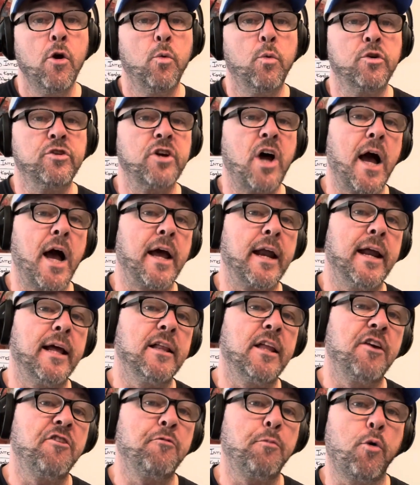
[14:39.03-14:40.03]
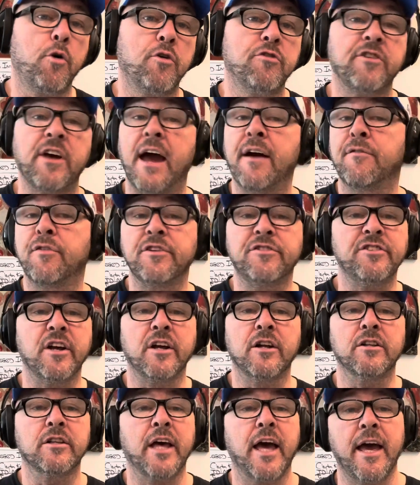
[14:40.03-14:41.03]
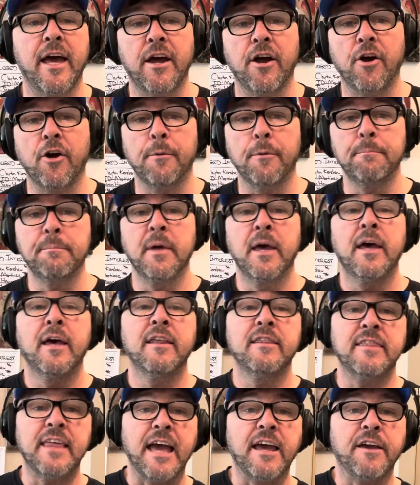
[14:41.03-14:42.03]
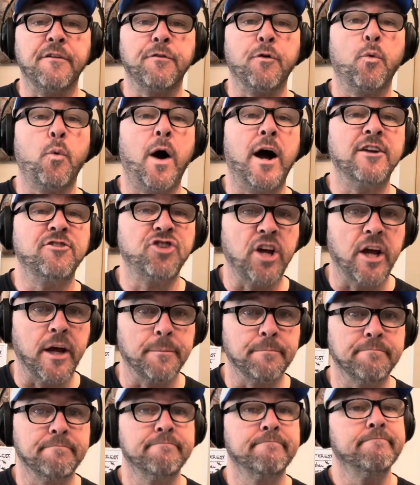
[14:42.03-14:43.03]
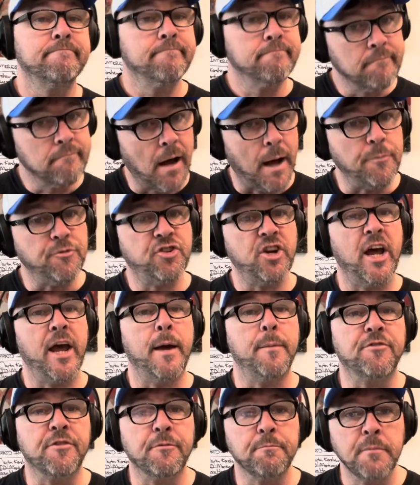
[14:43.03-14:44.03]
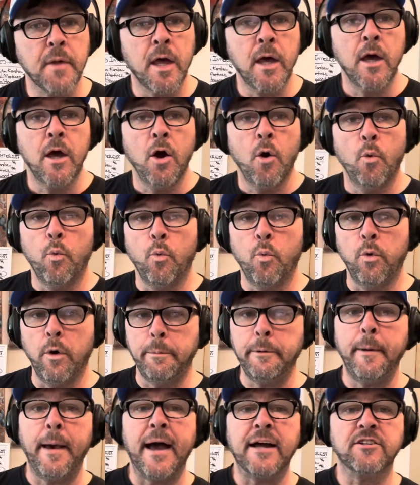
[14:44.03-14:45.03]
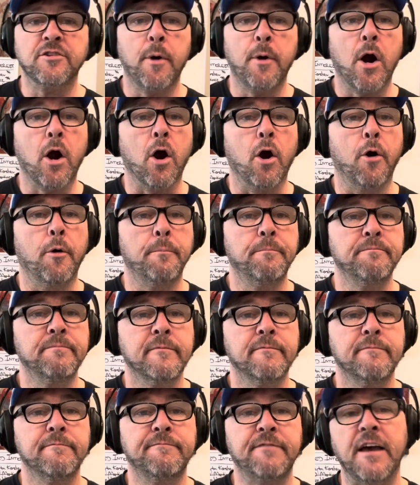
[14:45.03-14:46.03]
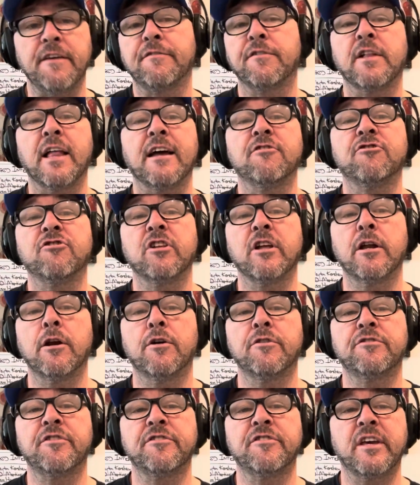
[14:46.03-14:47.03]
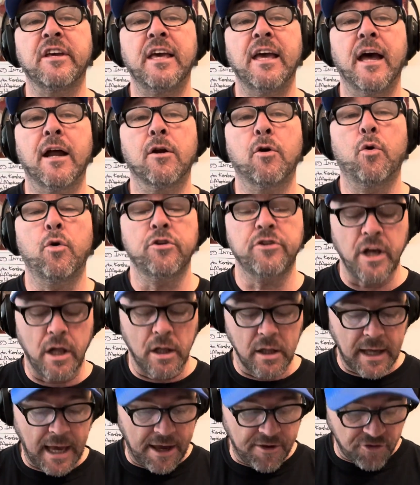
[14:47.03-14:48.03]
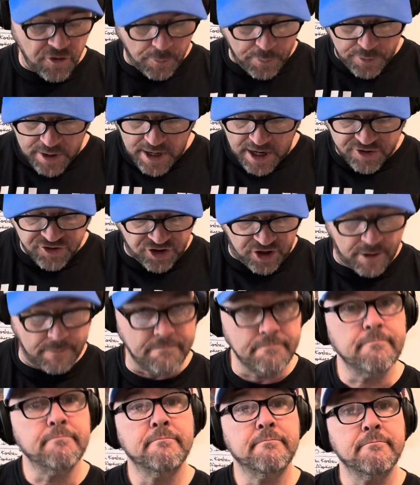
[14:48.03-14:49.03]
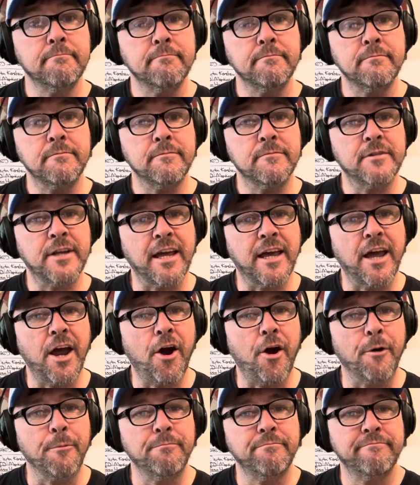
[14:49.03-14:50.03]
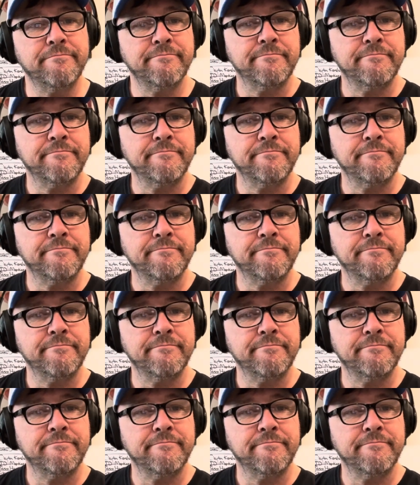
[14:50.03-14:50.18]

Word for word: We're talking LA sports every single day here. Thank you for watching. I'm James. We'll be back tomorrow. Faithful Angelenos is a key on Porta El Queso production. Take care.